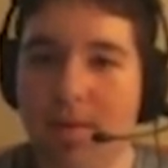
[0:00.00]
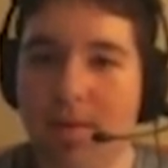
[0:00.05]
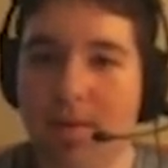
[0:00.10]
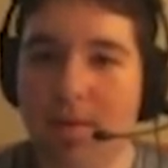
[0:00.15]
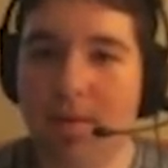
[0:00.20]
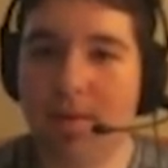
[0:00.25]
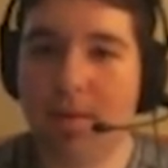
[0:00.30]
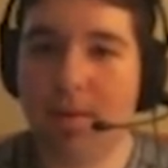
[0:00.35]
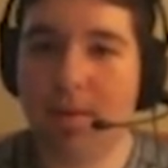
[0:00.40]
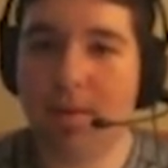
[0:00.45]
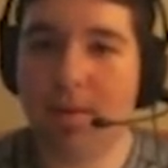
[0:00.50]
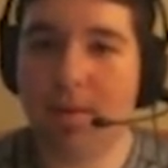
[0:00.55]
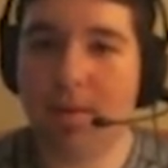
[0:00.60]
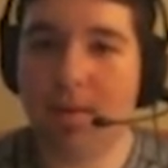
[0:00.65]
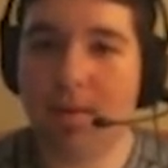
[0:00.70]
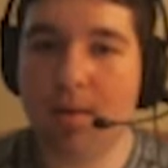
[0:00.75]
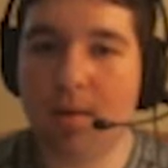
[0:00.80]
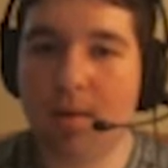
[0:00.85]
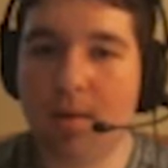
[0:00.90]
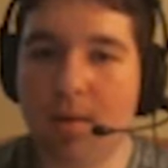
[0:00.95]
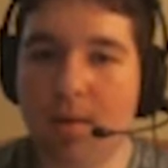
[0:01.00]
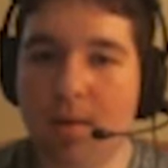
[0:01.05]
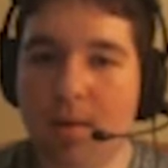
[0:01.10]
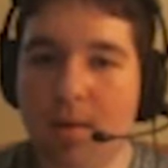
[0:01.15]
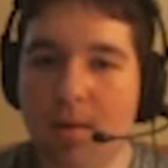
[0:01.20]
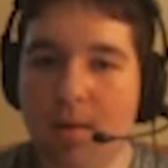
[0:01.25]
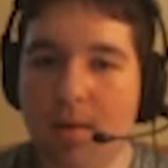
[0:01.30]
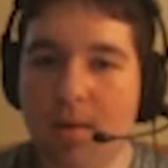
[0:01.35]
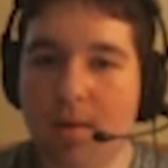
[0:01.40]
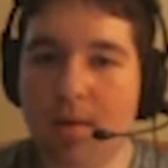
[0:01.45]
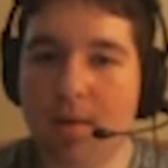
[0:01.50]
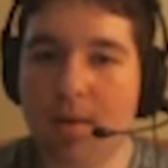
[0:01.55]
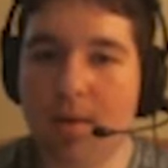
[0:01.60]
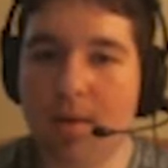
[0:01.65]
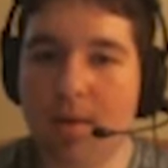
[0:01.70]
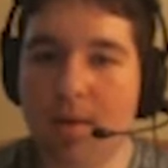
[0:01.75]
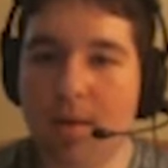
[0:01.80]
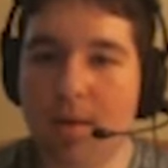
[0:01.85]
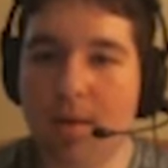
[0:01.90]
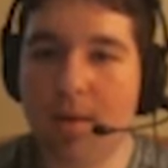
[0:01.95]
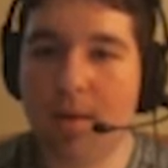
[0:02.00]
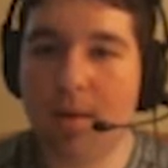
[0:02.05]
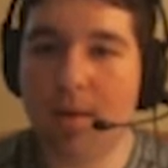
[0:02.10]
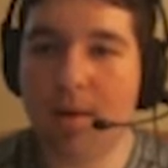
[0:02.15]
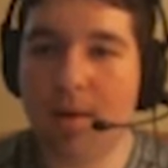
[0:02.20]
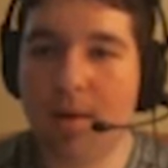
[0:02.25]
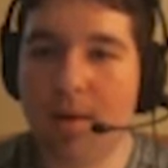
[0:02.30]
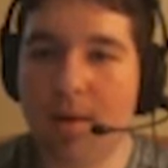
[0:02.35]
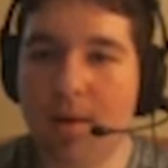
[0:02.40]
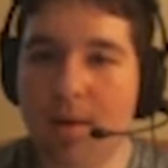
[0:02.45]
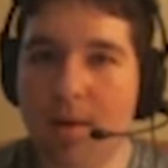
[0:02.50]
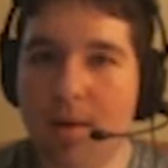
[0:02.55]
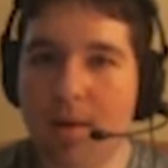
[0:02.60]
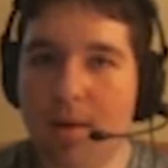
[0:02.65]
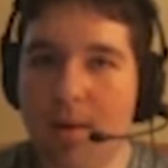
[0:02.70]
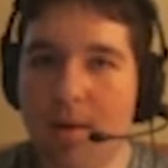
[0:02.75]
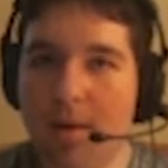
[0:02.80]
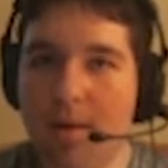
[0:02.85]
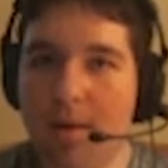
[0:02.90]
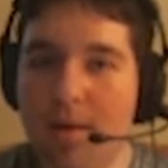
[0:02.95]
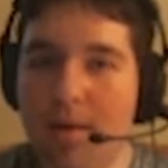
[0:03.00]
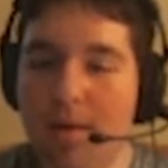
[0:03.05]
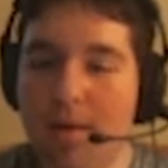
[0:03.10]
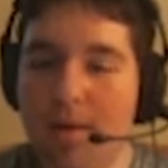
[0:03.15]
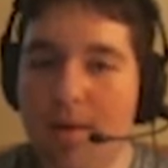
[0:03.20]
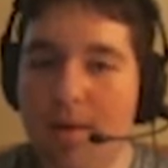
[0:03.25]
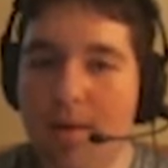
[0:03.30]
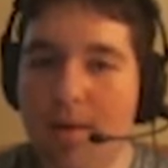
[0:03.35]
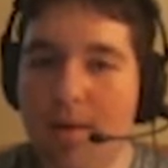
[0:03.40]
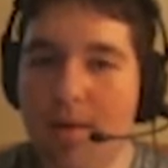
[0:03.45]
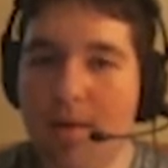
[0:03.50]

Nobody speaks.